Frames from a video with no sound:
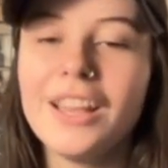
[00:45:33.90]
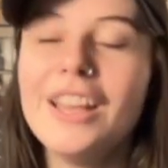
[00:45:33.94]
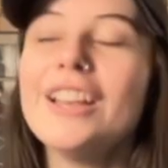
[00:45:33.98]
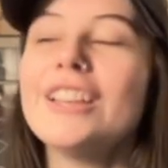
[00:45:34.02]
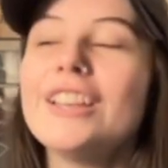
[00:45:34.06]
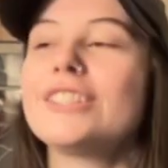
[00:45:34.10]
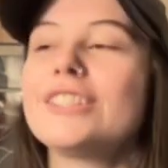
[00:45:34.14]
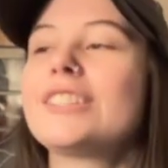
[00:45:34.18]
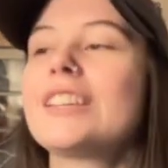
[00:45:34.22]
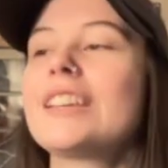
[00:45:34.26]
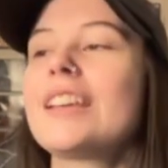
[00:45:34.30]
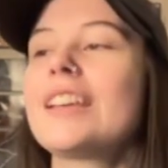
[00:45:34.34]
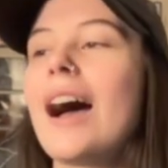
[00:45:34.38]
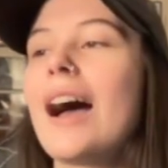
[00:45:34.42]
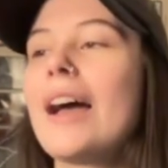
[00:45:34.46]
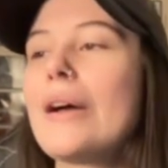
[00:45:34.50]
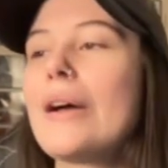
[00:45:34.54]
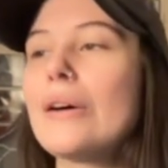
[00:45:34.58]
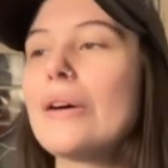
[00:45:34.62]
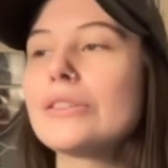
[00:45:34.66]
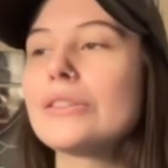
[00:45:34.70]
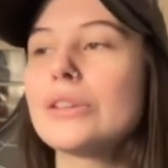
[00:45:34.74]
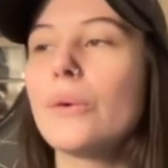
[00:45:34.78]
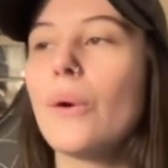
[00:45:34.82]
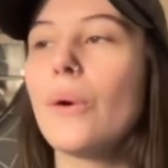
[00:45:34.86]
See, I
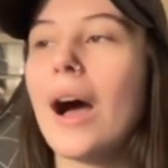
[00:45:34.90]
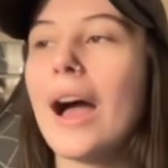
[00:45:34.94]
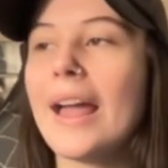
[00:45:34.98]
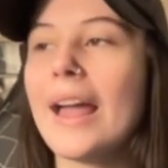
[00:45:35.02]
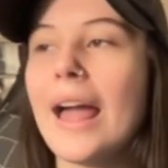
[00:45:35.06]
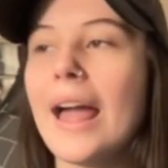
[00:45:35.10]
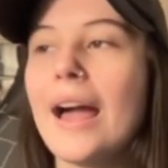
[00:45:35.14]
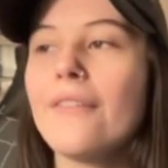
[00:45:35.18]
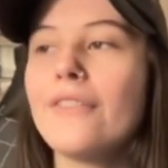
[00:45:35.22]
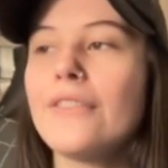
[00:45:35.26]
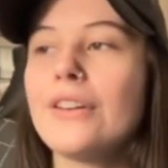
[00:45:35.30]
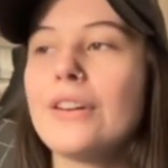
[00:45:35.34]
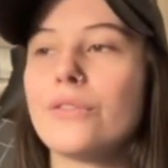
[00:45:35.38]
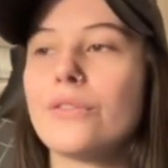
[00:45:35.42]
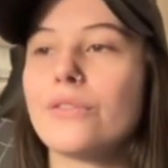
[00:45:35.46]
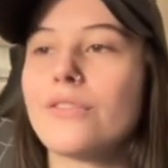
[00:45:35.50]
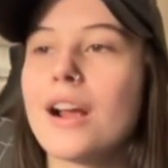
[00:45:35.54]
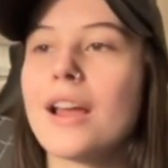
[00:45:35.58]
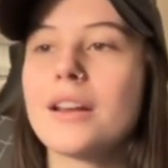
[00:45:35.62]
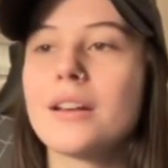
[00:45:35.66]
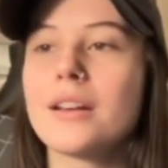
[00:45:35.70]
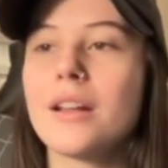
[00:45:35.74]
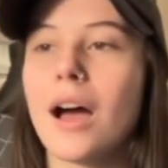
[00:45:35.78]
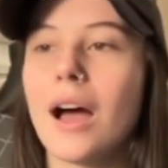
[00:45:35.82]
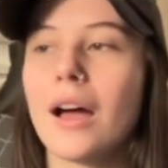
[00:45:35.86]
also I haven't
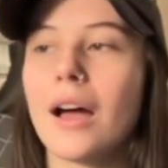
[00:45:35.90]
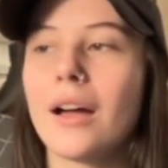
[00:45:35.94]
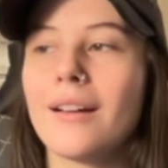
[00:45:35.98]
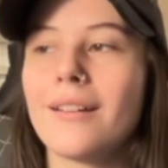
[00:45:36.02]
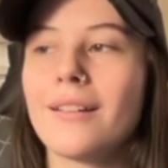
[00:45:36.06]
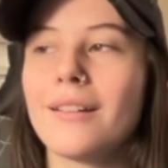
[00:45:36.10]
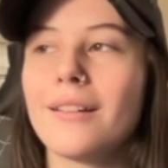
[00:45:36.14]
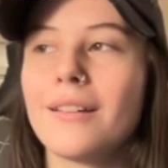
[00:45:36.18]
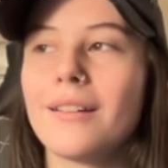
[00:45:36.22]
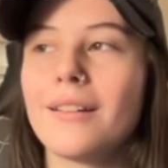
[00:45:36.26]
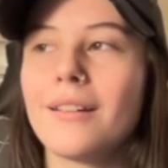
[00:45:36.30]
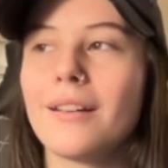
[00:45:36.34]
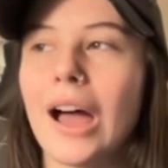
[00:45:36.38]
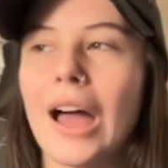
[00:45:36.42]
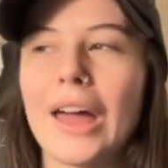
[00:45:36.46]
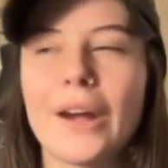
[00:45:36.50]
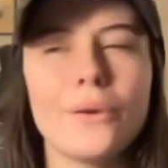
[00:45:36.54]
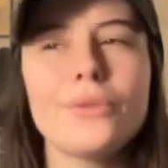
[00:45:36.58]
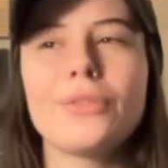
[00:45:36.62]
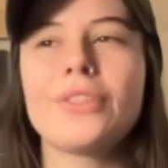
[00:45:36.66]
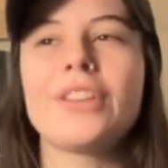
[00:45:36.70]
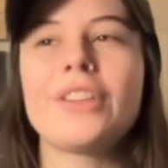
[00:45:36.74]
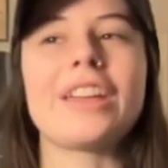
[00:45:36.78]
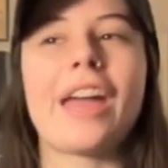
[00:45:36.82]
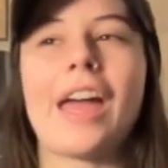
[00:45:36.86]
read I
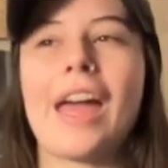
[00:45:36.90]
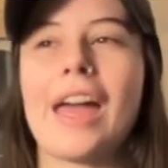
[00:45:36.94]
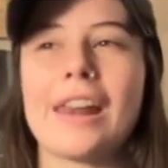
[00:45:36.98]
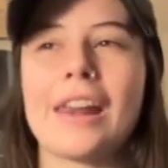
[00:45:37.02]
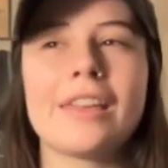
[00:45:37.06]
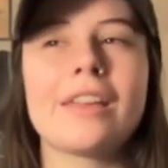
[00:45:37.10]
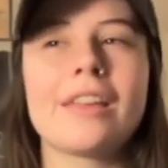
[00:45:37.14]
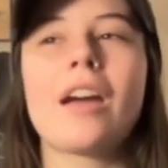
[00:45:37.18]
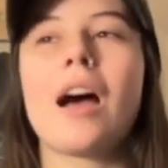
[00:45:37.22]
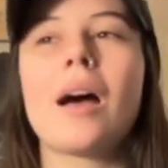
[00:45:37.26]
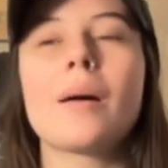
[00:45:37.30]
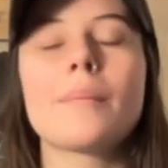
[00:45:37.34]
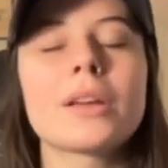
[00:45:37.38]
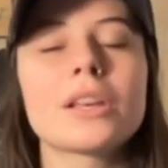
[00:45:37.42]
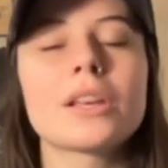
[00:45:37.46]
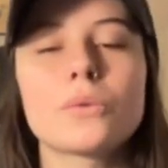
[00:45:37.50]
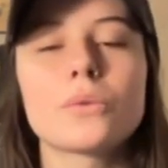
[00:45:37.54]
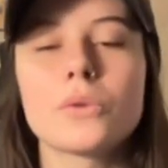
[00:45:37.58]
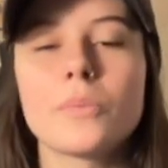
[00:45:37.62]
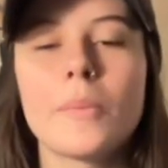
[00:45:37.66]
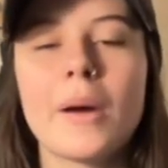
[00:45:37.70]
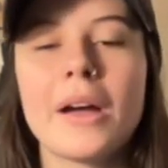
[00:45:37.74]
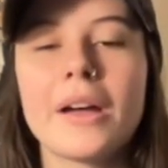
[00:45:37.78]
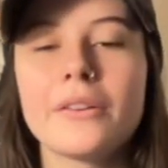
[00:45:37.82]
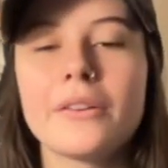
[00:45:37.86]
don't think any comics
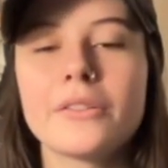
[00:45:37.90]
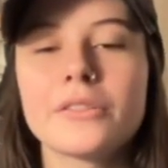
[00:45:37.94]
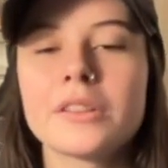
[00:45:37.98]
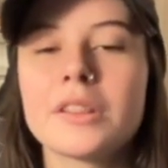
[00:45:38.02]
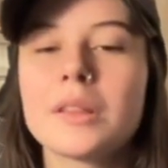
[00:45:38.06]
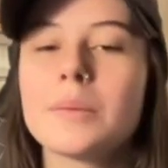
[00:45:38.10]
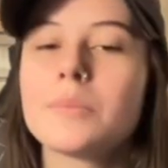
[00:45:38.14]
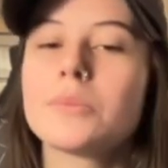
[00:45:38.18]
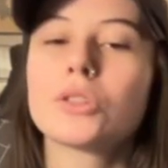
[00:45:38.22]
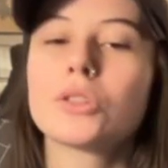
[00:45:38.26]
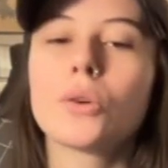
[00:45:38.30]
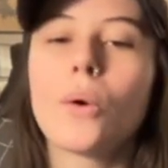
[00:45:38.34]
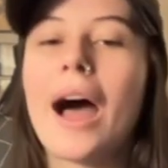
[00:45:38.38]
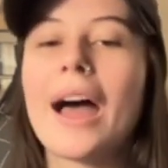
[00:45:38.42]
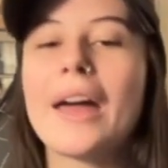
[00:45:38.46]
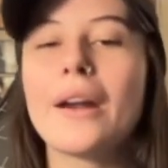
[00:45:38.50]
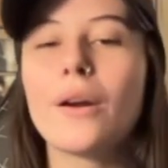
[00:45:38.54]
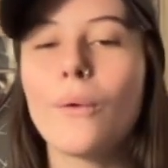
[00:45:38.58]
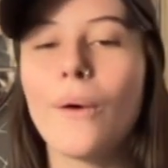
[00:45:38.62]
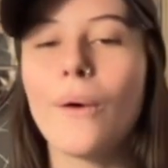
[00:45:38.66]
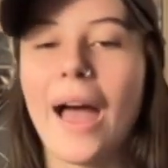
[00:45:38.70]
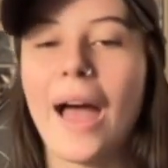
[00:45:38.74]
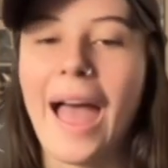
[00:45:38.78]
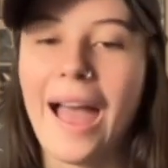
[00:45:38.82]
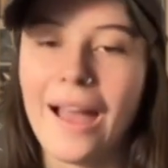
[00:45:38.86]
with Miles in them, so I
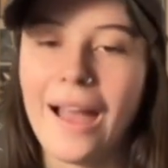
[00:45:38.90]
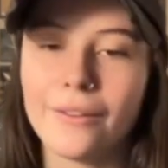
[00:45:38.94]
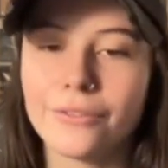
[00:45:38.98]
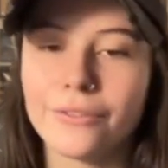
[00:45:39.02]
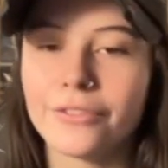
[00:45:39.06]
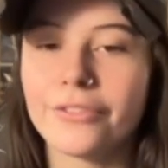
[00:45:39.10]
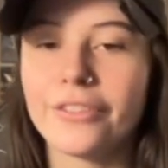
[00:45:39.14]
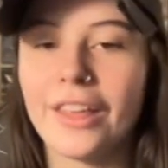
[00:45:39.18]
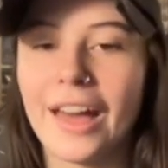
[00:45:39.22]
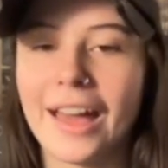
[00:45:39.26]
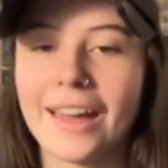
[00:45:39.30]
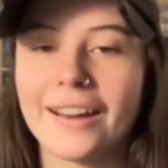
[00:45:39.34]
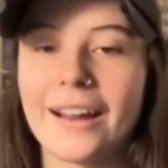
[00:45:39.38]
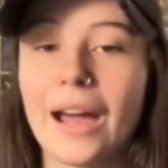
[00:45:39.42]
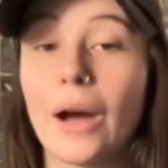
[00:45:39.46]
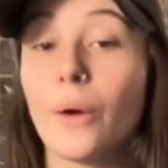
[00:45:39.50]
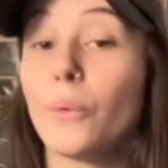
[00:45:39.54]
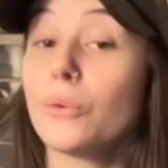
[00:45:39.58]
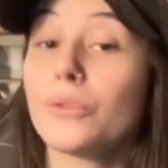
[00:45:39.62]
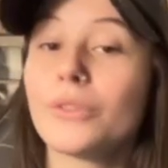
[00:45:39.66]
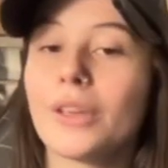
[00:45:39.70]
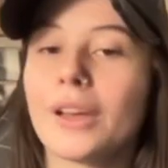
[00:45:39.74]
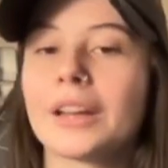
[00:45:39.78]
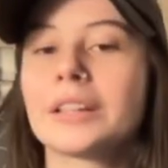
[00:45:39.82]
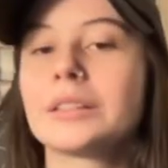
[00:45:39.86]
don't have that
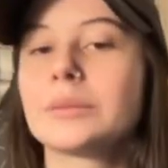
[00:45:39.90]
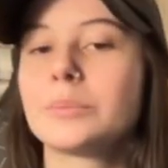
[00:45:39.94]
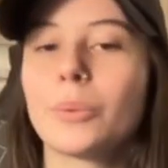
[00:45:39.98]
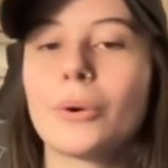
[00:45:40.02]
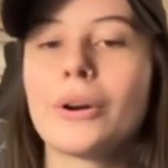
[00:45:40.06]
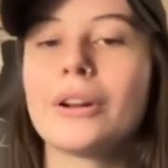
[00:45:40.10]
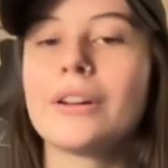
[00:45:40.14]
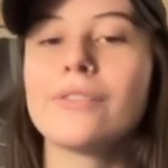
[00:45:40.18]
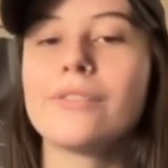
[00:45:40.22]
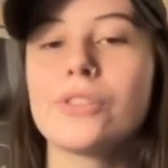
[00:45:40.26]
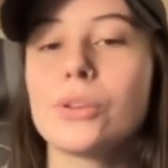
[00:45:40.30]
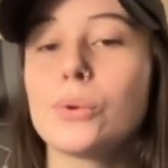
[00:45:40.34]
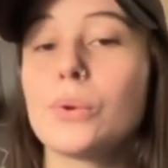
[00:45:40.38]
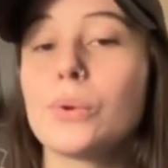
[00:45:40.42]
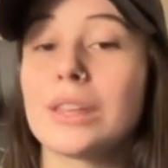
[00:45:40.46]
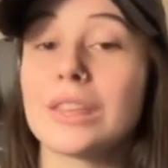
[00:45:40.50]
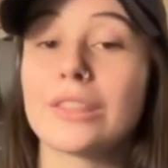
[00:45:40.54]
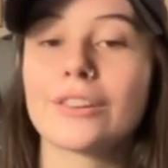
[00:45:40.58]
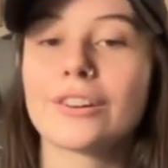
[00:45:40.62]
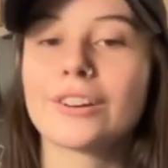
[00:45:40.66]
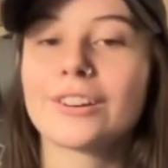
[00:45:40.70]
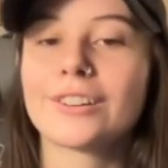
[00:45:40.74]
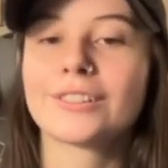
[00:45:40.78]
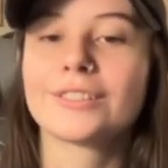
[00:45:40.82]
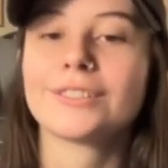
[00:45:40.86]
outside point of view
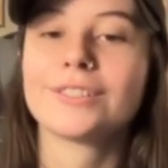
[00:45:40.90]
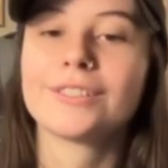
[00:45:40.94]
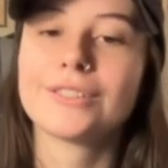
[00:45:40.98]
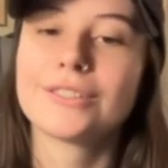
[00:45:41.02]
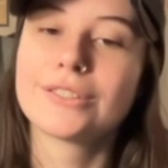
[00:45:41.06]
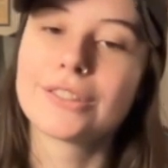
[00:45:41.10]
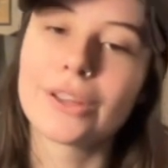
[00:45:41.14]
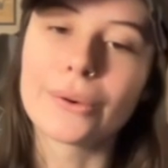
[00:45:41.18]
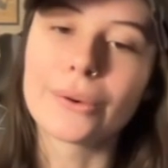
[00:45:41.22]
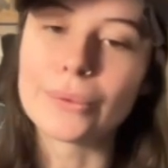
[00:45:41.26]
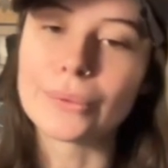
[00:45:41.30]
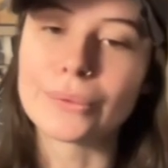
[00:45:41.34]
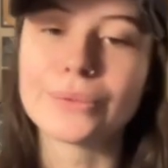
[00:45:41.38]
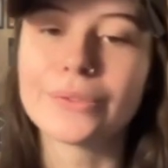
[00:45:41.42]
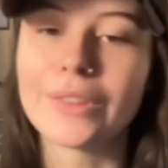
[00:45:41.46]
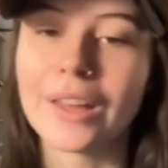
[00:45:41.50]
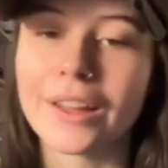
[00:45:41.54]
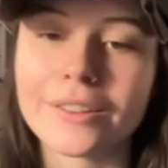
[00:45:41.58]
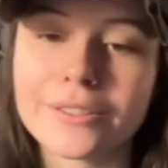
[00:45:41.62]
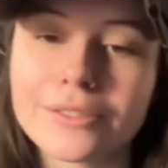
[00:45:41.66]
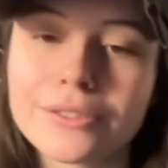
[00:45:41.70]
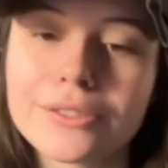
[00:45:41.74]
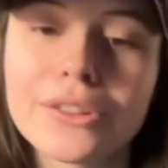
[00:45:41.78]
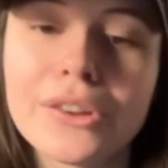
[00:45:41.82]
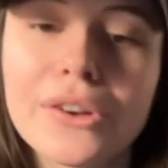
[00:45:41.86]
either. So
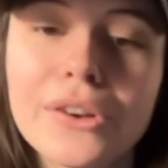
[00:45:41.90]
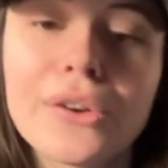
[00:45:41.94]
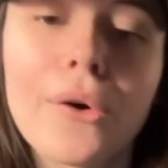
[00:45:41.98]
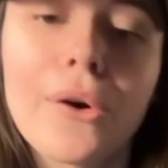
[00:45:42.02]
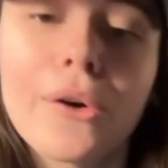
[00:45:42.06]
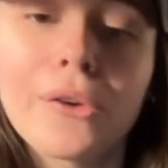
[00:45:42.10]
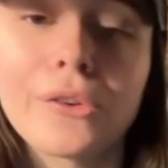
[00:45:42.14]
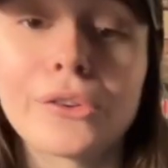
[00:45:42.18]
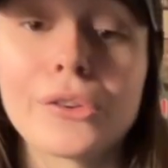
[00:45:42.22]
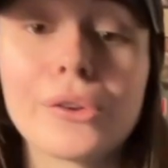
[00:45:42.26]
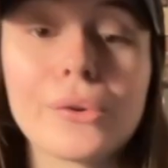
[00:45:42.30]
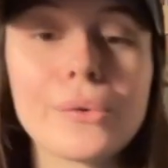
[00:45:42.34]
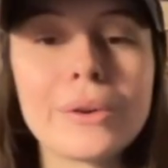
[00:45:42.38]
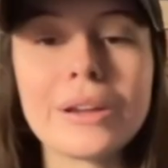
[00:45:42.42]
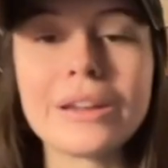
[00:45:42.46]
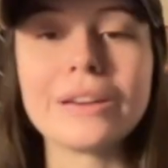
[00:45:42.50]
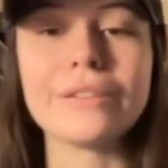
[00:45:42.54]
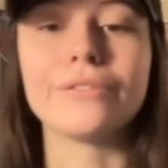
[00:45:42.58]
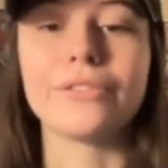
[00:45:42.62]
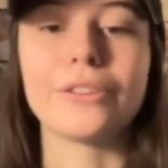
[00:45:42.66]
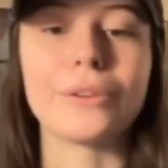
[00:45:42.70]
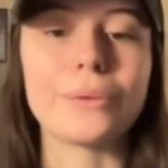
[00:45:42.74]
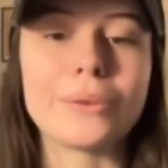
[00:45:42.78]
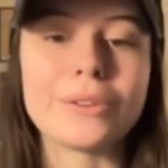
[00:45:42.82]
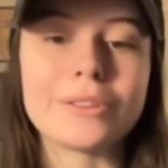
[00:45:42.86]
that could also
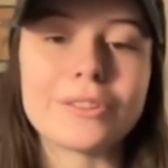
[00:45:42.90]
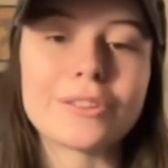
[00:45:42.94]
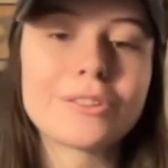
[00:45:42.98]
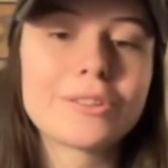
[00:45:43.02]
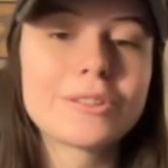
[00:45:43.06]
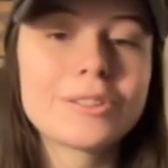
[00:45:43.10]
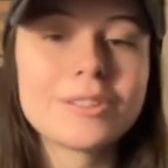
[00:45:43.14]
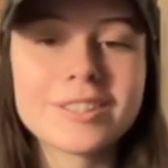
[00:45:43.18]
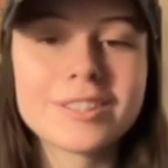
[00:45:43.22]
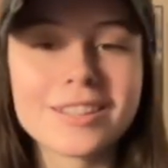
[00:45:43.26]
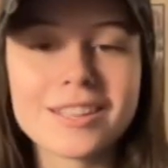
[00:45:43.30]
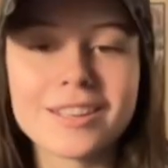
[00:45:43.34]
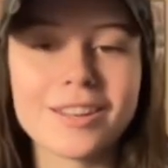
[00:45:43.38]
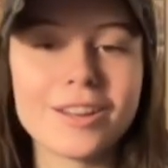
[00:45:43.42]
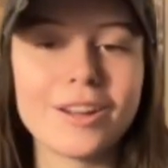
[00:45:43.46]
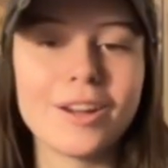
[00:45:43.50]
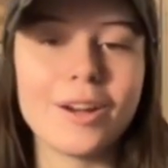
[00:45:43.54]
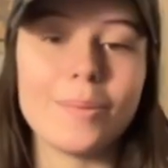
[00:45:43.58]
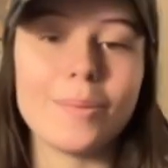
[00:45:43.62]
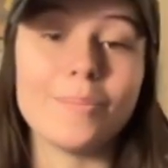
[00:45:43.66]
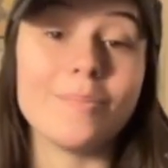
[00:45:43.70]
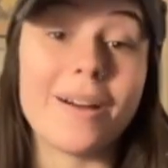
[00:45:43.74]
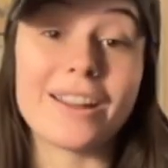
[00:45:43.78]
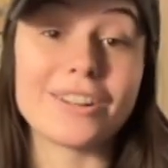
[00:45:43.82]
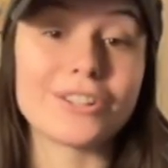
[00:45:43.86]
influence
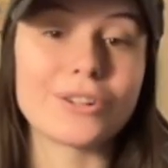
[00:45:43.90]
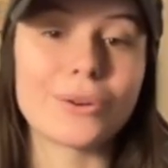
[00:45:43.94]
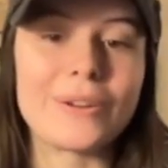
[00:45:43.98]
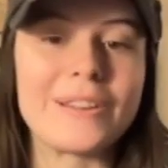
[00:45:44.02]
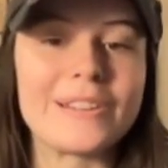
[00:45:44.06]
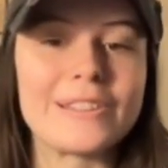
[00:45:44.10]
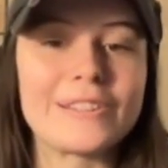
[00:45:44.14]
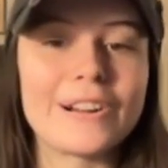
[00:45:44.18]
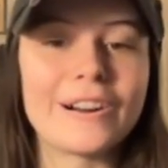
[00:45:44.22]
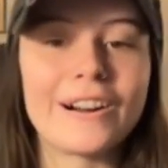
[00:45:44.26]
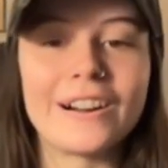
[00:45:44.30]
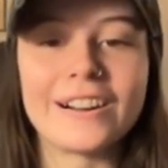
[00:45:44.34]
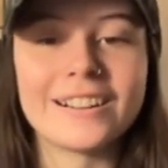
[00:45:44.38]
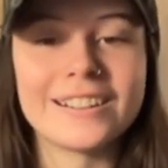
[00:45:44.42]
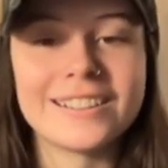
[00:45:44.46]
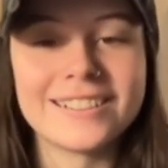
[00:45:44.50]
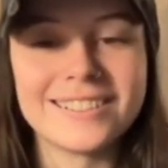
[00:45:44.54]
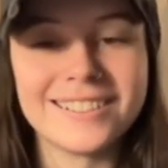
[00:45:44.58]
my choice here.